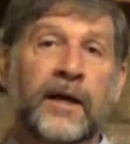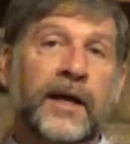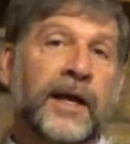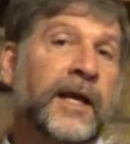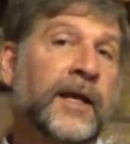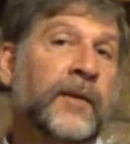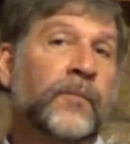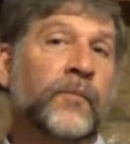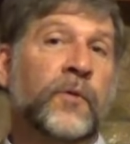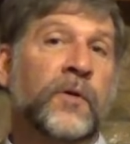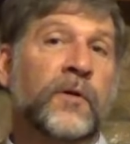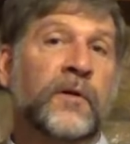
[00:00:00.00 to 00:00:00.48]

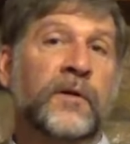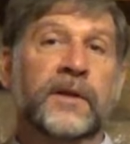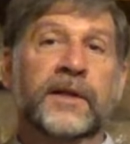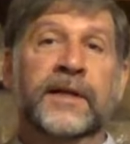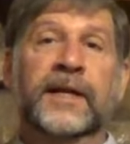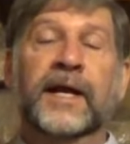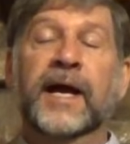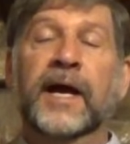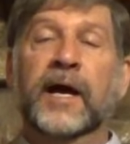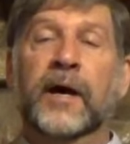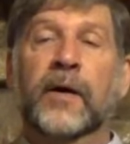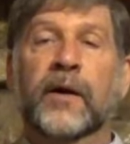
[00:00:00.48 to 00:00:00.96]
amoral in
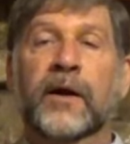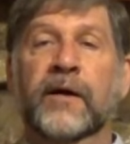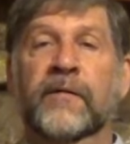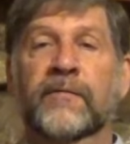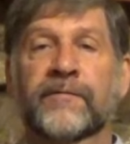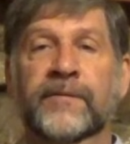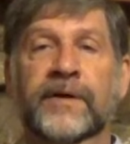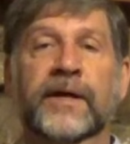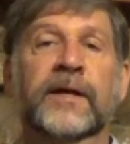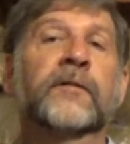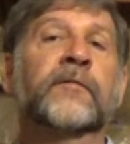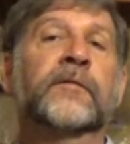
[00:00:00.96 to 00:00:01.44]
how our
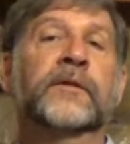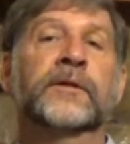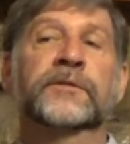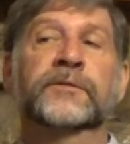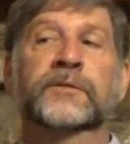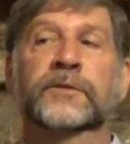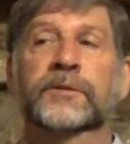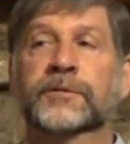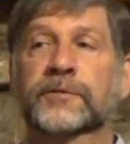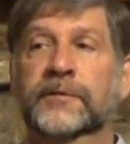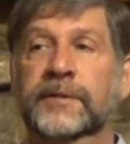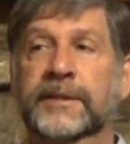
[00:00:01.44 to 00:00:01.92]
veterans are
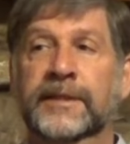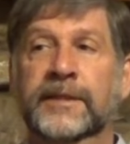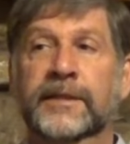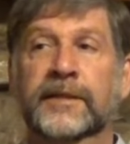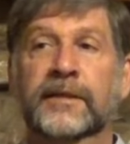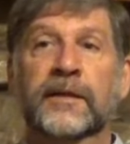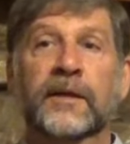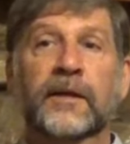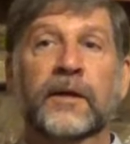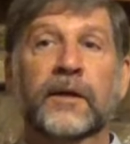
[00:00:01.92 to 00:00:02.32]
treated.